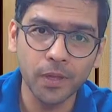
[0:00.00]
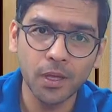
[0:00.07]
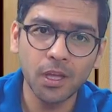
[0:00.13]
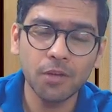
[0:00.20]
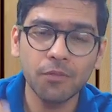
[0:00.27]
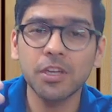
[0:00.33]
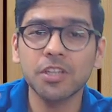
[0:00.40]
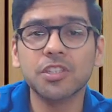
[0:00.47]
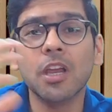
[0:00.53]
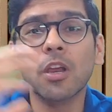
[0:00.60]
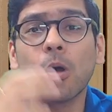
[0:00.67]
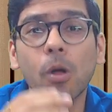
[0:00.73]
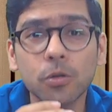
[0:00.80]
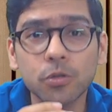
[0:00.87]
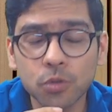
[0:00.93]
we shall
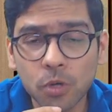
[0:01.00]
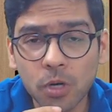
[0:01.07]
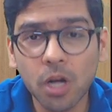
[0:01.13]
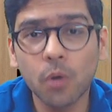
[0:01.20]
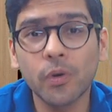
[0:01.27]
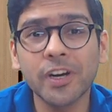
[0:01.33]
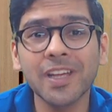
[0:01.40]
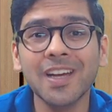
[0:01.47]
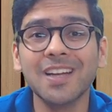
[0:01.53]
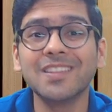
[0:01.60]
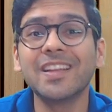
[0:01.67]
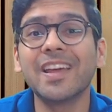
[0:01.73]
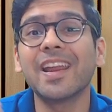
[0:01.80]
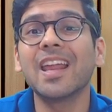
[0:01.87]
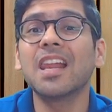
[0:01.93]
also cover
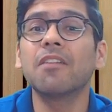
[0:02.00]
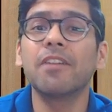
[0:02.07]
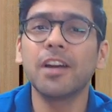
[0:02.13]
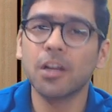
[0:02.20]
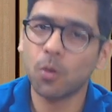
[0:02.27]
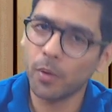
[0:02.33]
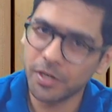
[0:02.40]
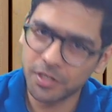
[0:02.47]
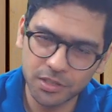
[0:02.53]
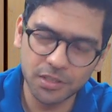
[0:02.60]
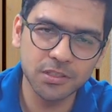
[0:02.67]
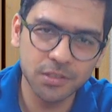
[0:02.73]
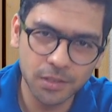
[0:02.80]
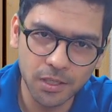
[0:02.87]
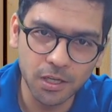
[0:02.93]
the relevant
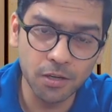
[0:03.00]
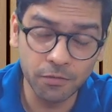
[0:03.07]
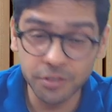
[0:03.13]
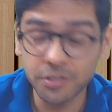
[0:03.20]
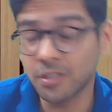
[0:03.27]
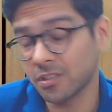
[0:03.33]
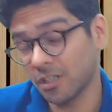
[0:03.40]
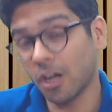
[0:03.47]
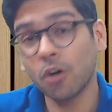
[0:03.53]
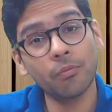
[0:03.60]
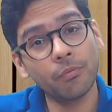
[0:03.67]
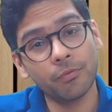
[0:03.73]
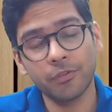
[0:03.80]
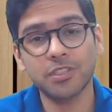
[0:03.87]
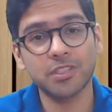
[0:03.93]
questions, which is now
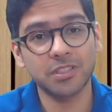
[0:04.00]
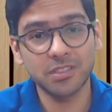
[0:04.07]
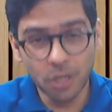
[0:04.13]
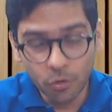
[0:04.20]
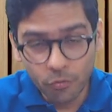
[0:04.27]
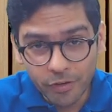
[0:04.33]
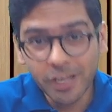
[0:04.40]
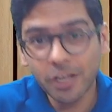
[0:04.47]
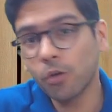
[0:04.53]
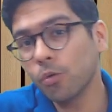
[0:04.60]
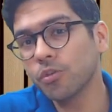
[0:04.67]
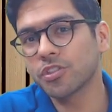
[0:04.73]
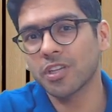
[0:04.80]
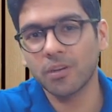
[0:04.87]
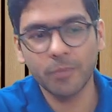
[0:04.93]
very
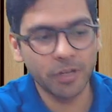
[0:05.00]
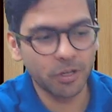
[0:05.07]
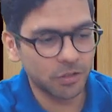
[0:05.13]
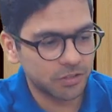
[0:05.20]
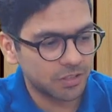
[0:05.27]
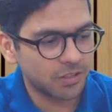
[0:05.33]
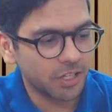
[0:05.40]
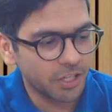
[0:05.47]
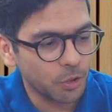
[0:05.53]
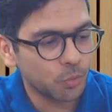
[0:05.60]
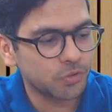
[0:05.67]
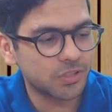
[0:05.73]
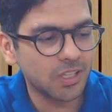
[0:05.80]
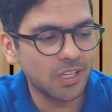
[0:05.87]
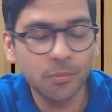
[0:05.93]
crucial, because in the new
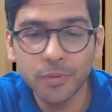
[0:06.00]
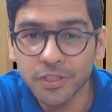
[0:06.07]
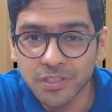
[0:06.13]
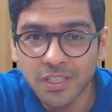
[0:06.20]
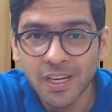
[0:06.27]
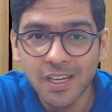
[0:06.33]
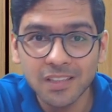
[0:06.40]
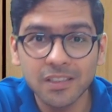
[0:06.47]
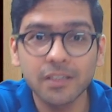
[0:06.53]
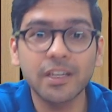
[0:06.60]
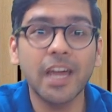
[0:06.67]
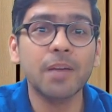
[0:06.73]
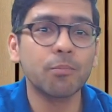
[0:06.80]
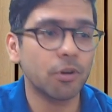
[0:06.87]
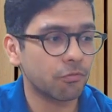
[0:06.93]
syllabus the
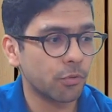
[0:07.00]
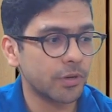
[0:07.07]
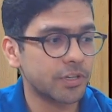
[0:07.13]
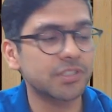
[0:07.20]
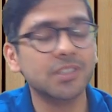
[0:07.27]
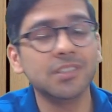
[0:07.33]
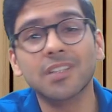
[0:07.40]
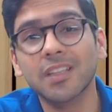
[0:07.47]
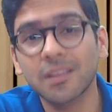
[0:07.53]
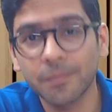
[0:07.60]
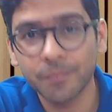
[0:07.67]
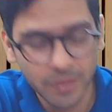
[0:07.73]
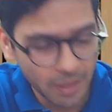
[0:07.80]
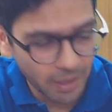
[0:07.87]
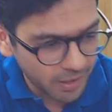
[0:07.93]
type of questions that
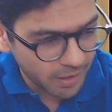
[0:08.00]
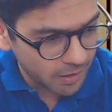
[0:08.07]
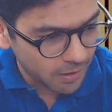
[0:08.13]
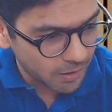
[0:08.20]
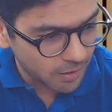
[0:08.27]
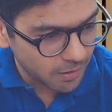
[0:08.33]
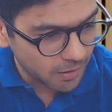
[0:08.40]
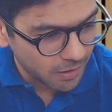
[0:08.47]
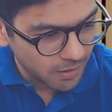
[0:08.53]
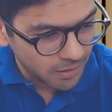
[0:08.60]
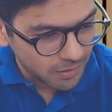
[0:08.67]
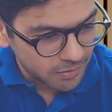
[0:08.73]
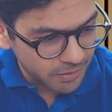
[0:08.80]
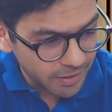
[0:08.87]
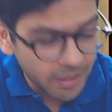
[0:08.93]

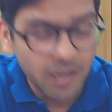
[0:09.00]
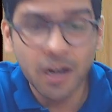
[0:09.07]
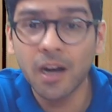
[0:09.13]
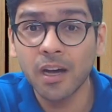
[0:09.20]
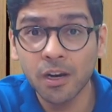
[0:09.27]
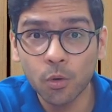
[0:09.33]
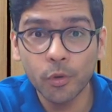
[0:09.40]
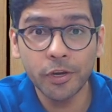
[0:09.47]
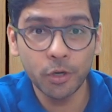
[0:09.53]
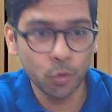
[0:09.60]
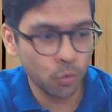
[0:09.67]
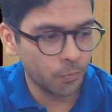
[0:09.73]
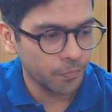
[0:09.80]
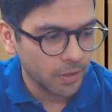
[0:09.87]
they are going to